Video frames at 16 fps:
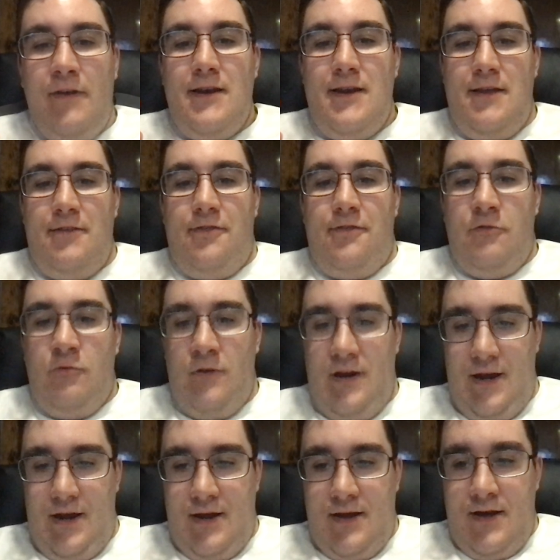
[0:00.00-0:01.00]
need
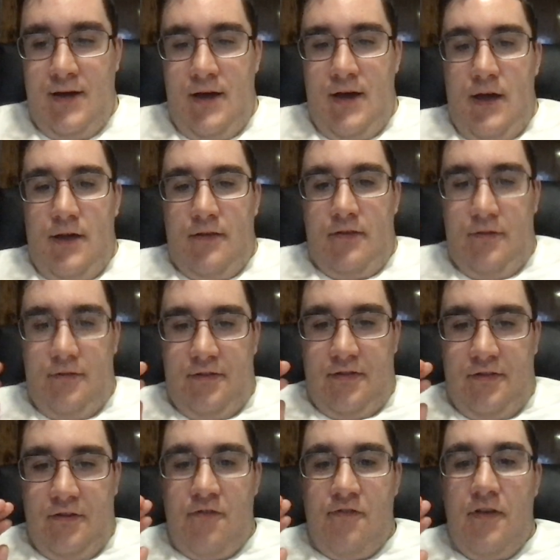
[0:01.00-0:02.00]
three.
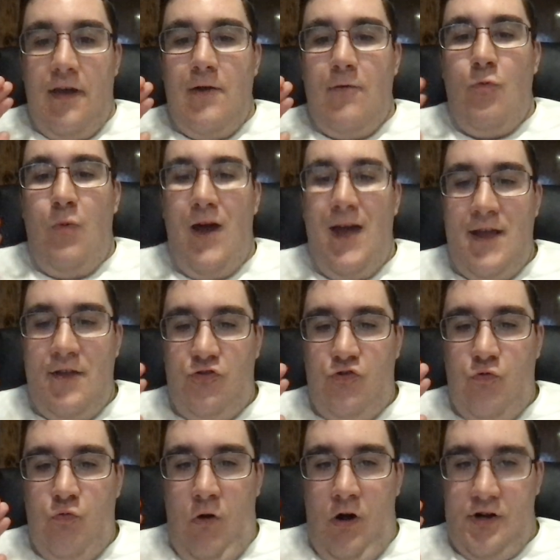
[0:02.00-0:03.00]
There's a way
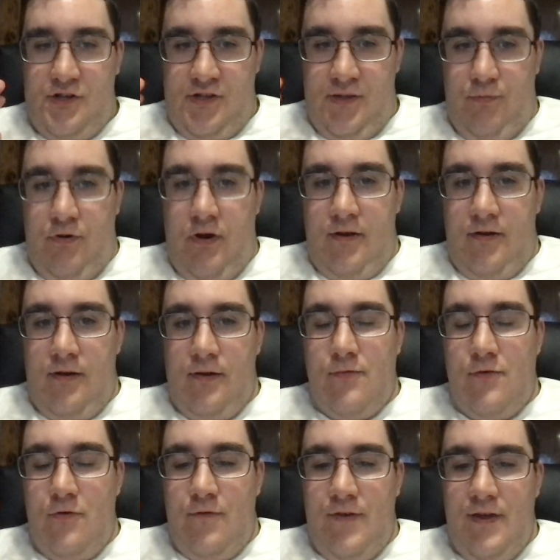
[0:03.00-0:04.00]
to watch the Predator
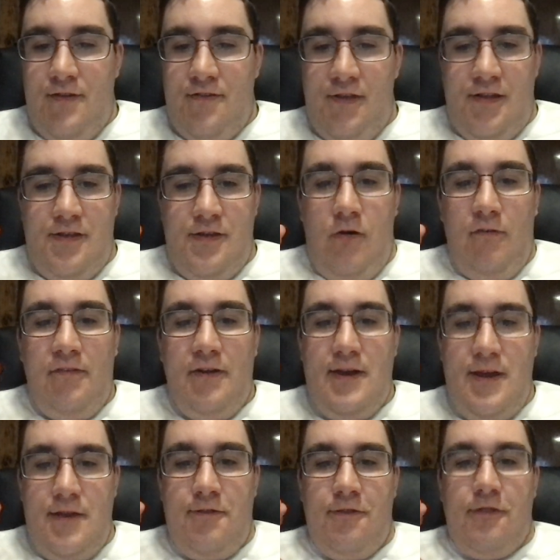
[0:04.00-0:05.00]
movies, and you only
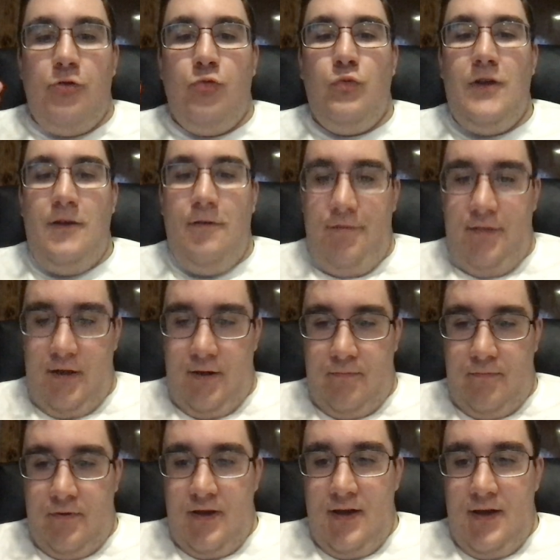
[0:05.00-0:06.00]
need three of
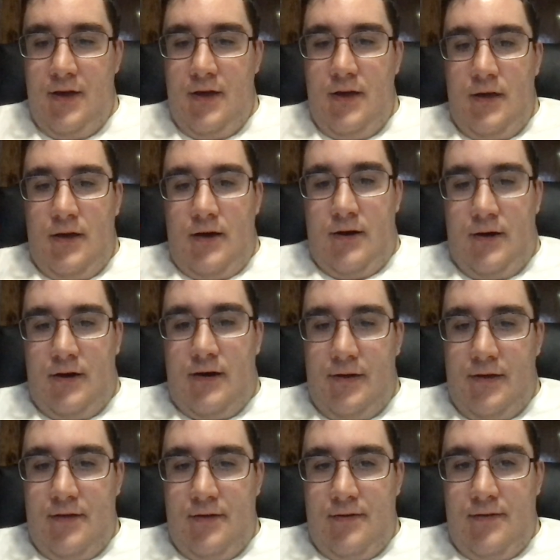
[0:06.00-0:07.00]
them. Uh,
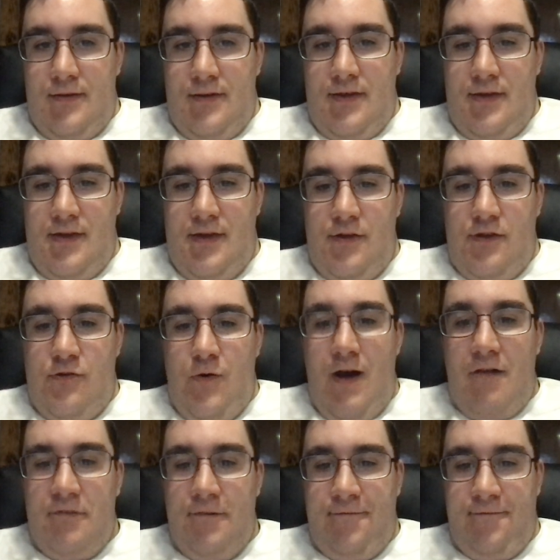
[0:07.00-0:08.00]
you
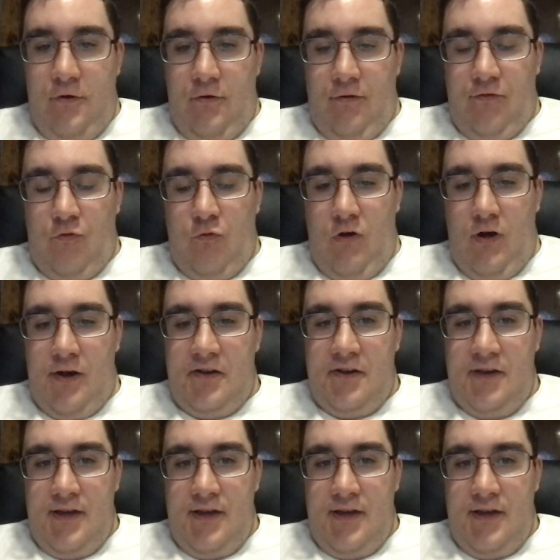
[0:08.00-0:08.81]
have the first one,